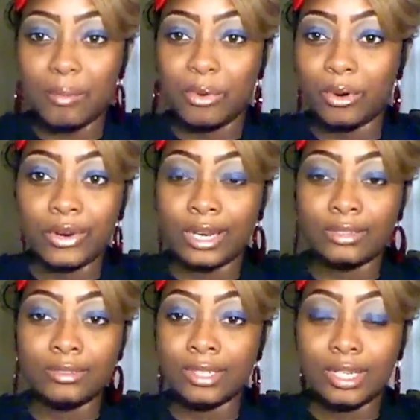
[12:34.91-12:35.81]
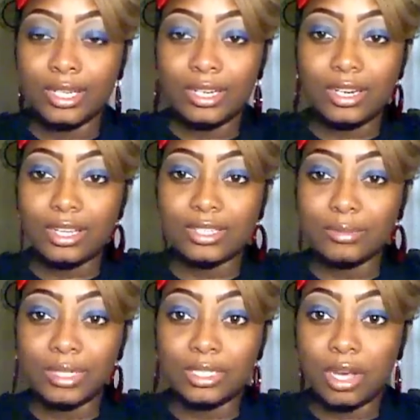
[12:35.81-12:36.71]
boringness
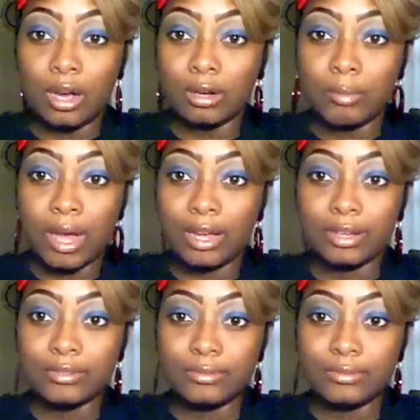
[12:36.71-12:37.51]
and me talk my